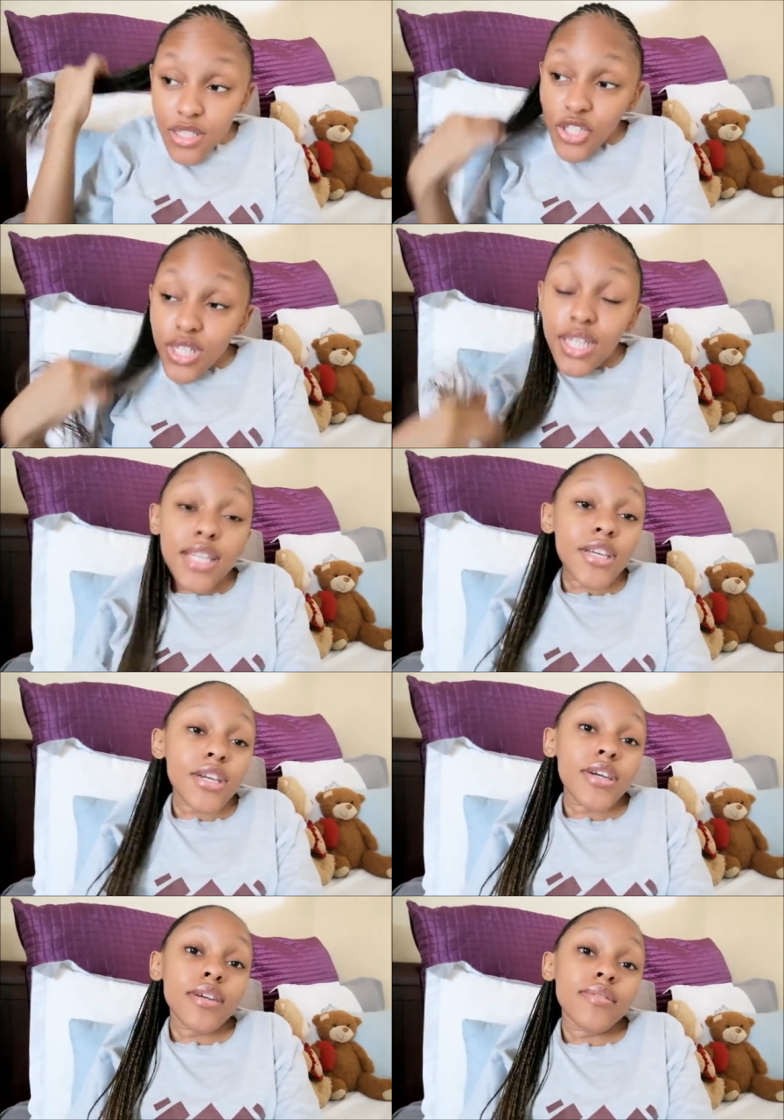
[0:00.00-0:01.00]
chilling
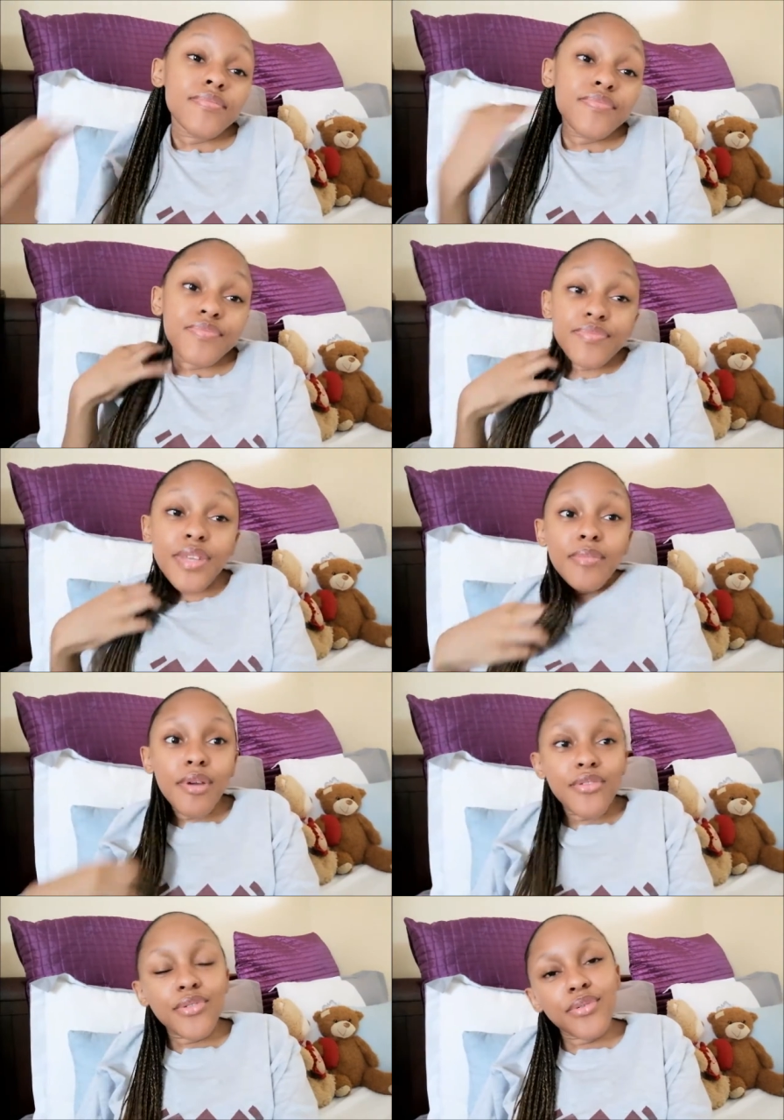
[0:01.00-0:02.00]
here in
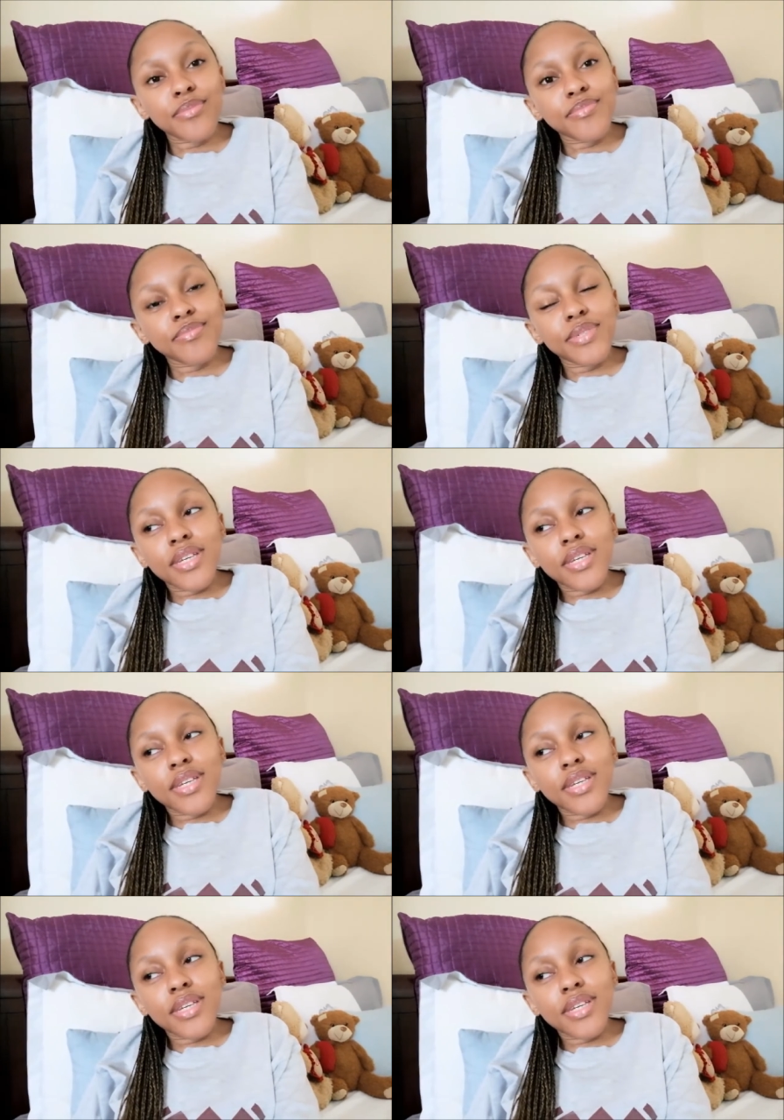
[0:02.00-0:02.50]
my room